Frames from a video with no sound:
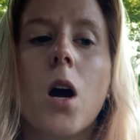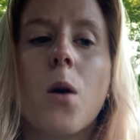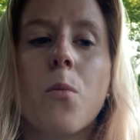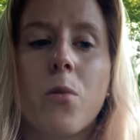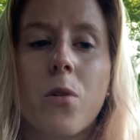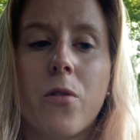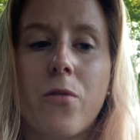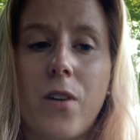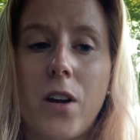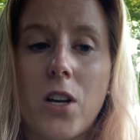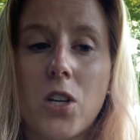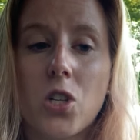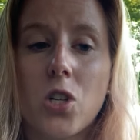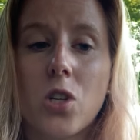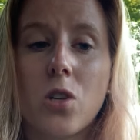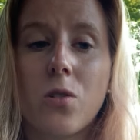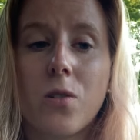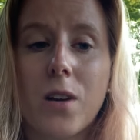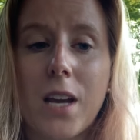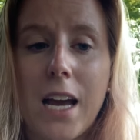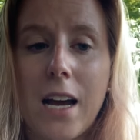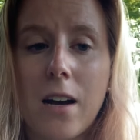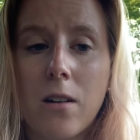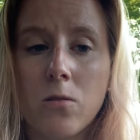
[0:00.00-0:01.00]
Professional
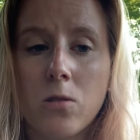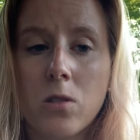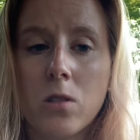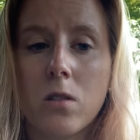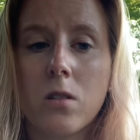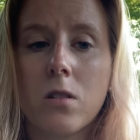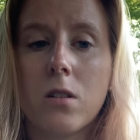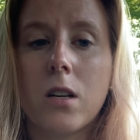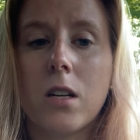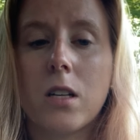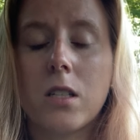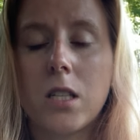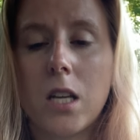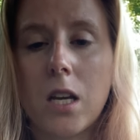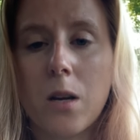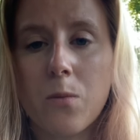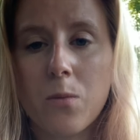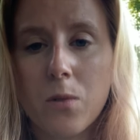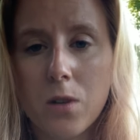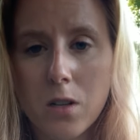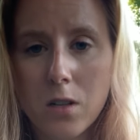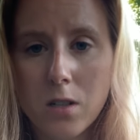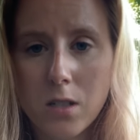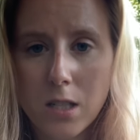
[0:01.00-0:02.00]
Counselor
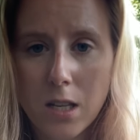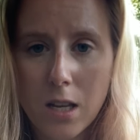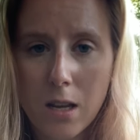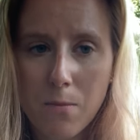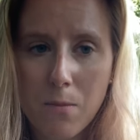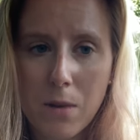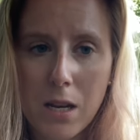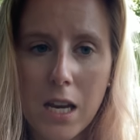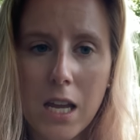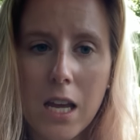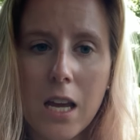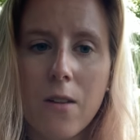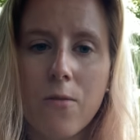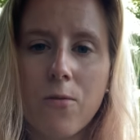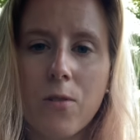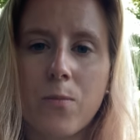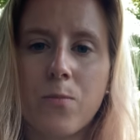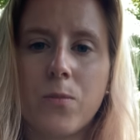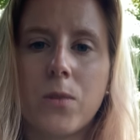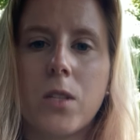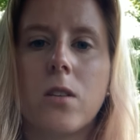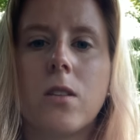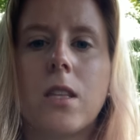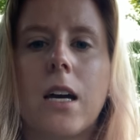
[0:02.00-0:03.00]
Examiners Committee
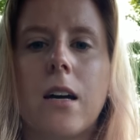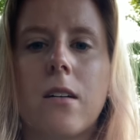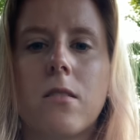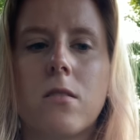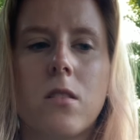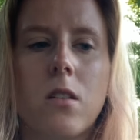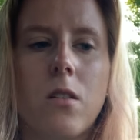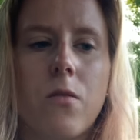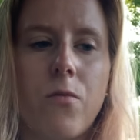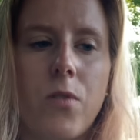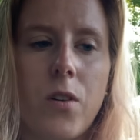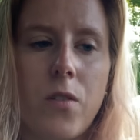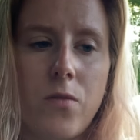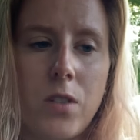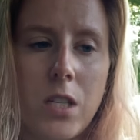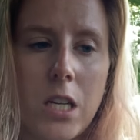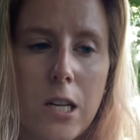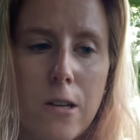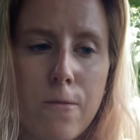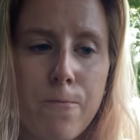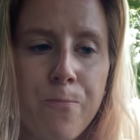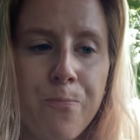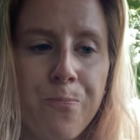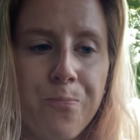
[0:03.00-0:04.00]
from
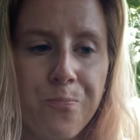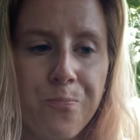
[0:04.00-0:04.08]
2015.